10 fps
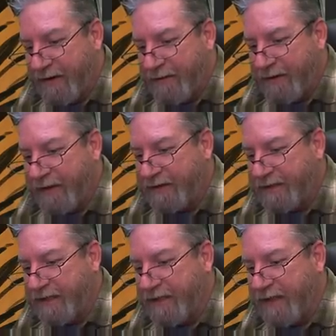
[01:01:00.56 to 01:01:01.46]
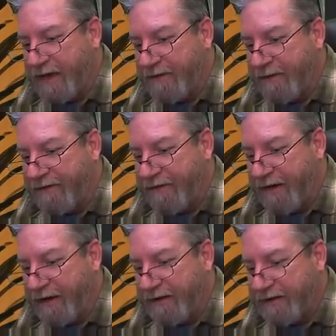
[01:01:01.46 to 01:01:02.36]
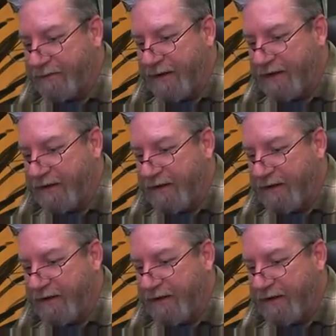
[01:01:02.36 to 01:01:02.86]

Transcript: We got to see a lot of our friends. We got to